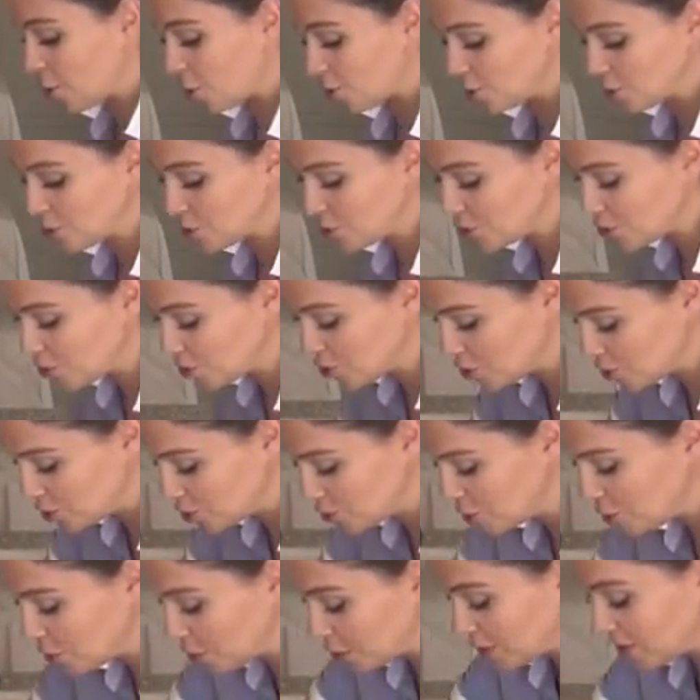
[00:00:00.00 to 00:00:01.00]
also
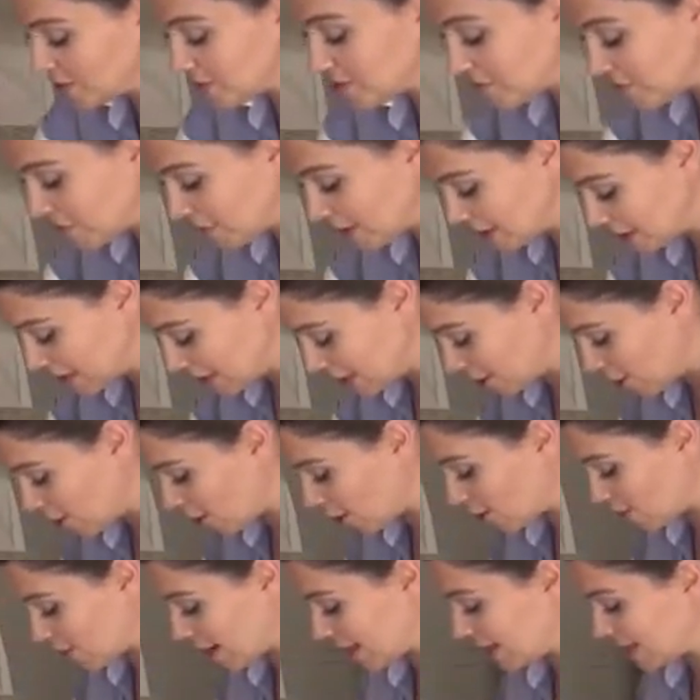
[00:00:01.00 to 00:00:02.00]
to put the filling
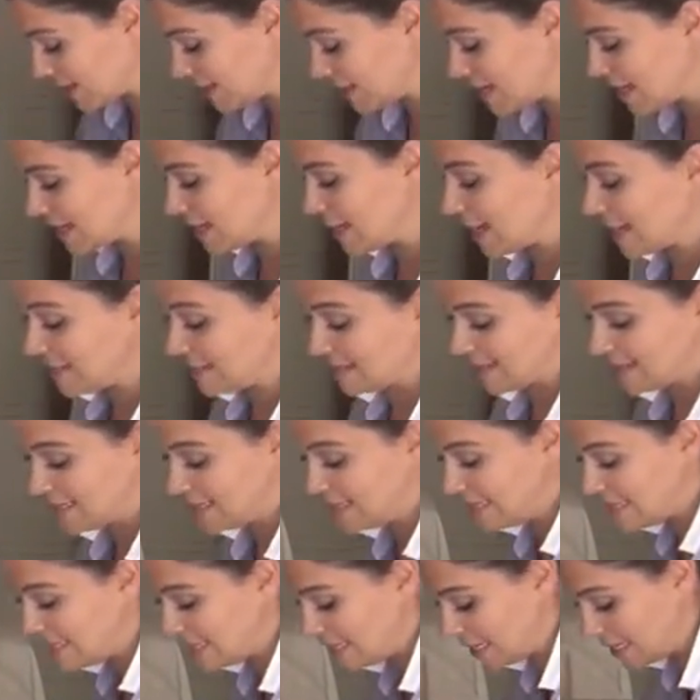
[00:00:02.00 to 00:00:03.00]
already in and then
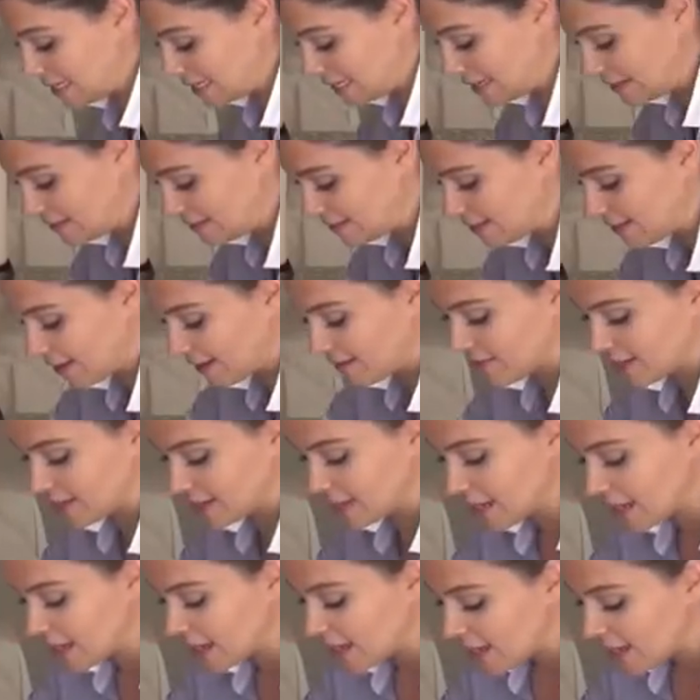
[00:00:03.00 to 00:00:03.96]
stick it in the oven.